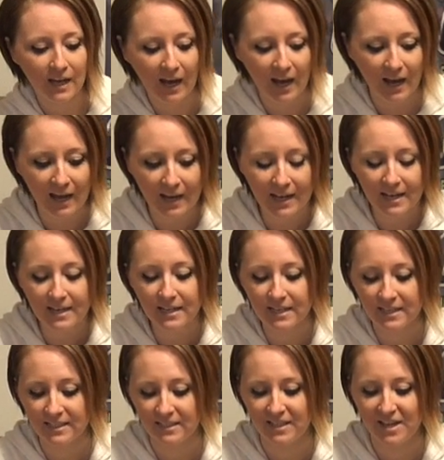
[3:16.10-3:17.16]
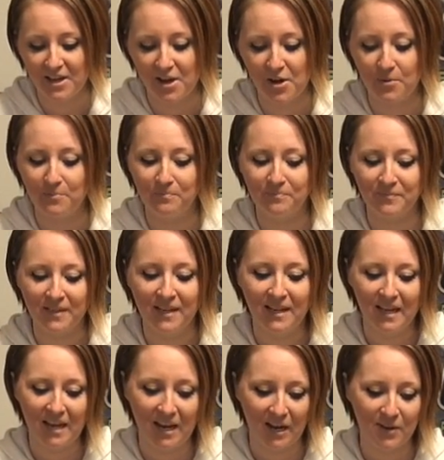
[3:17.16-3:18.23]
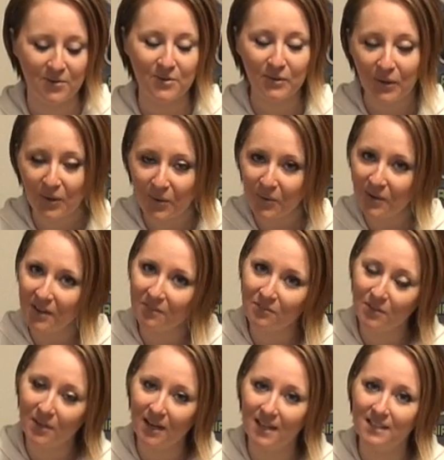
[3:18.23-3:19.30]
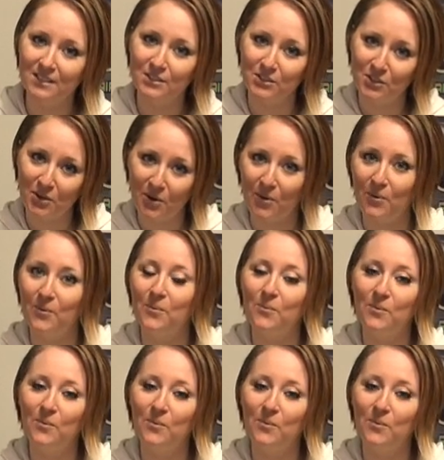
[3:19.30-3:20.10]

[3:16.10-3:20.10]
I don't know if you guys know